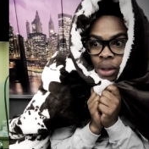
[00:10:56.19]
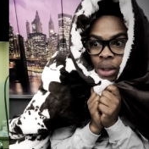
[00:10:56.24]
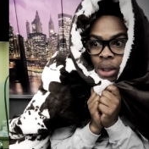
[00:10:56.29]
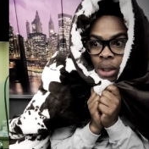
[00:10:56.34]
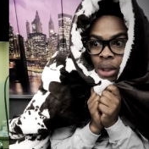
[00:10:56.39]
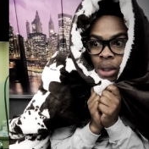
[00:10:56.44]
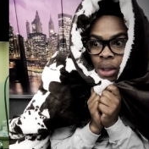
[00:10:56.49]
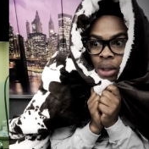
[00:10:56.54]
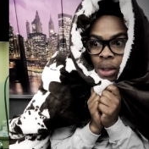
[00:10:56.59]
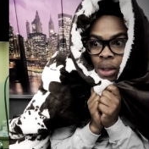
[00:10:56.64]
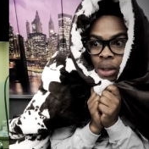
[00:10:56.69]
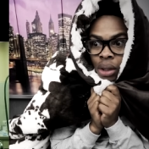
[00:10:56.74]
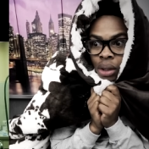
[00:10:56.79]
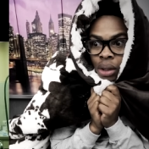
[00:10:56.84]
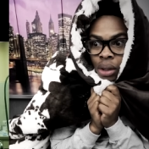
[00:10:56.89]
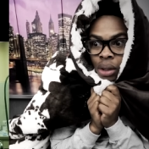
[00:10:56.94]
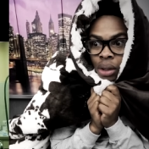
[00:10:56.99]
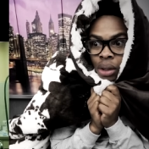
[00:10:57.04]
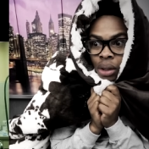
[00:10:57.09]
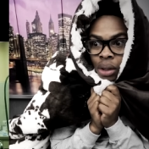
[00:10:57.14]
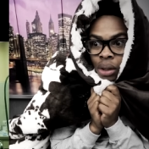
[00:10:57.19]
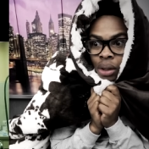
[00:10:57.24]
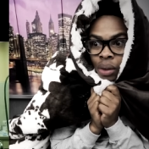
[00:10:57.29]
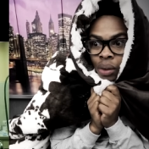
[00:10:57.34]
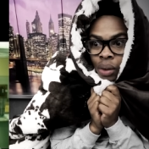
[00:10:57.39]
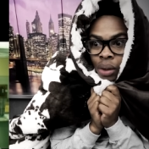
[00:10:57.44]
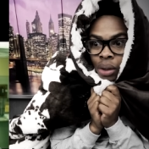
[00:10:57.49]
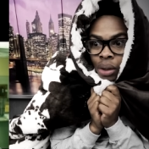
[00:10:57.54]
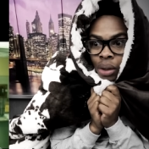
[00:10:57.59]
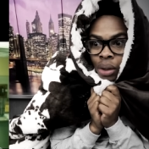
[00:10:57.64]
Carl?
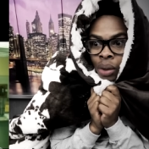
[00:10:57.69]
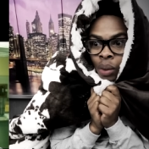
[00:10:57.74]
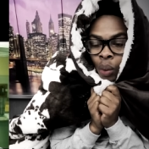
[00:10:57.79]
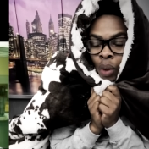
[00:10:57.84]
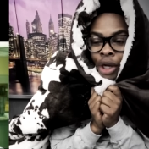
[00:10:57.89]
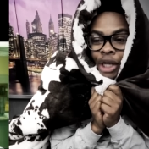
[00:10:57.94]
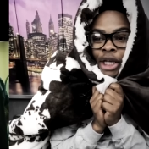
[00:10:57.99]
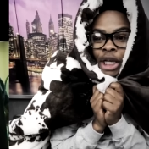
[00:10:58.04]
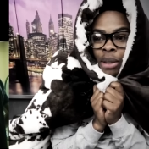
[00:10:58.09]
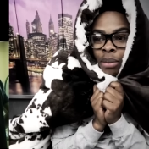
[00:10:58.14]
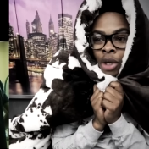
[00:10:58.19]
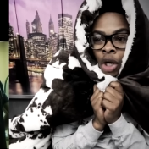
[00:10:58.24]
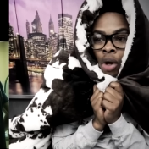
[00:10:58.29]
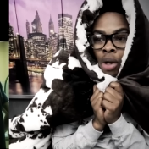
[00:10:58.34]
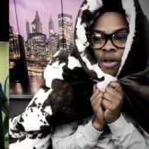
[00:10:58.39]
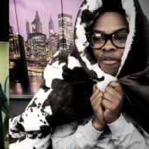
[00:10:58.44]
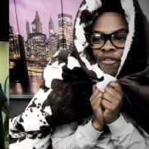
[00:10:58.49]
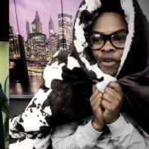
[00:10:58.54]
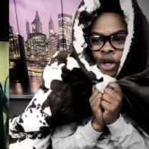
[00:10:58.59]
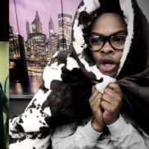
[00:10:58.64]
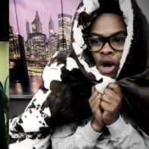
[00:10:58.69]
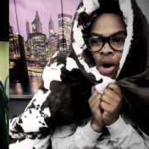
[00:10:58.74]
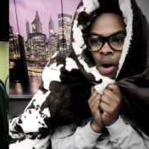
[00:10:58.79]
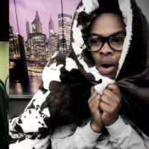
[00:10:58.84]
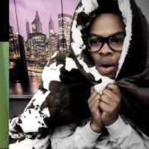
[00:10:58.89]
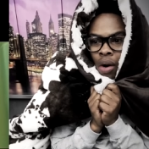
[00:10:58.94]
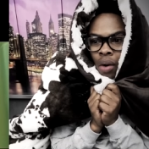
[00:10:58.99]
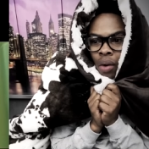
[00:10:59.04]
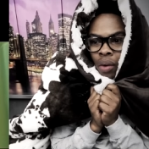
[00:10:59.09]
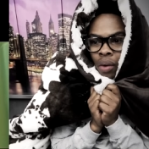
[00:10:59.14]
Why you keep calling for
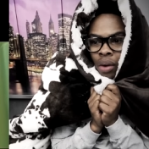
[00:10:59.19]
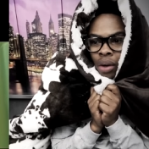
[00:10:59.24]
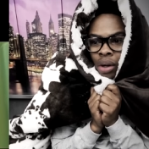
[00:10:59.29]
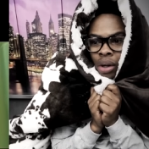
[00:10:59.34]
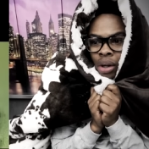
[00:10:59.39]
Carl?